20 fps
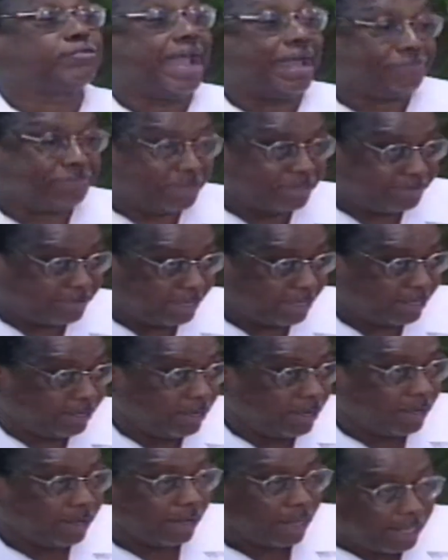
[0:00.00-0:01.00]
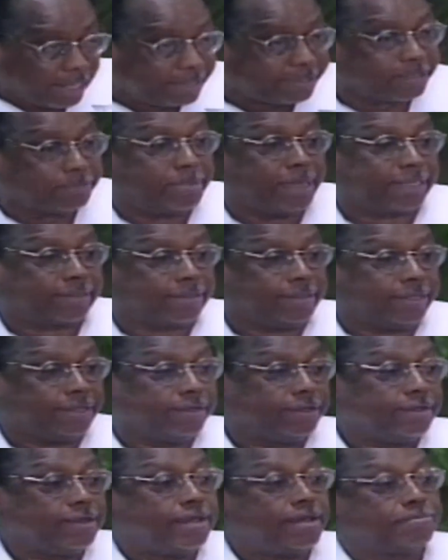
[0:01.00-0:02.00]
gravity.
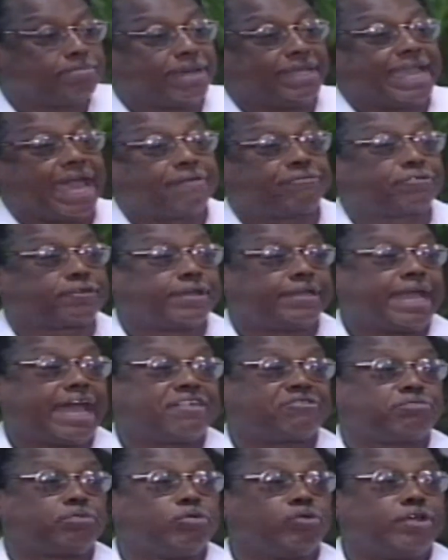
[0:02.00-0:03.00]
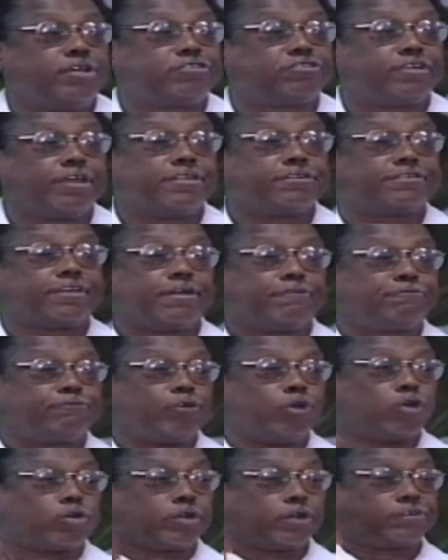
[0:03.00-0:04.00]
Ultimately, Pan African aspirations have
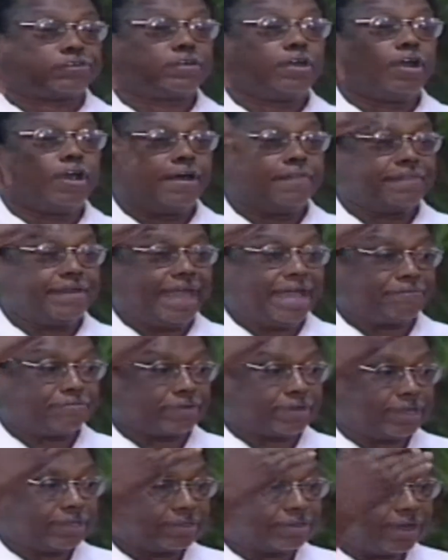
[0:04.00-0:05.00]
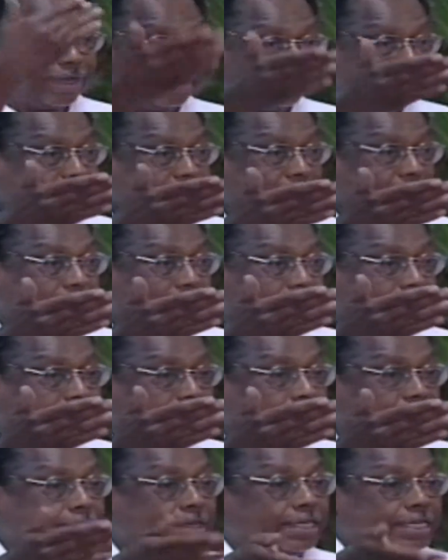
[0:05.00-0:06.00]
focused on the African continent,
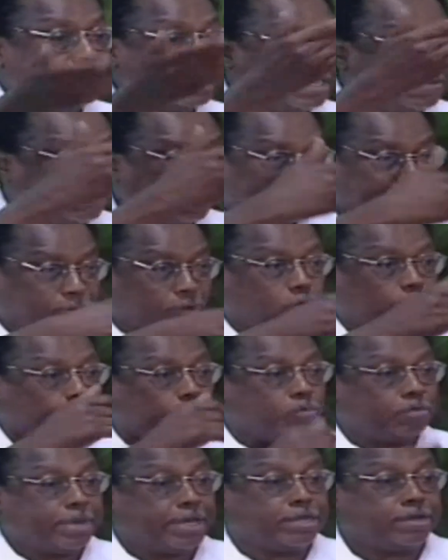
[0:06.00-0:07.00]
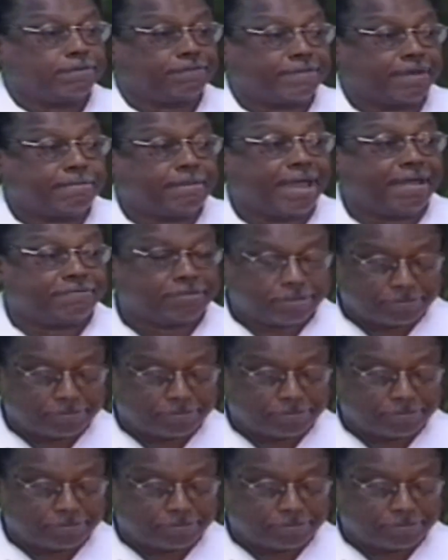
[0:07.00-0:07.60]
even though many of them have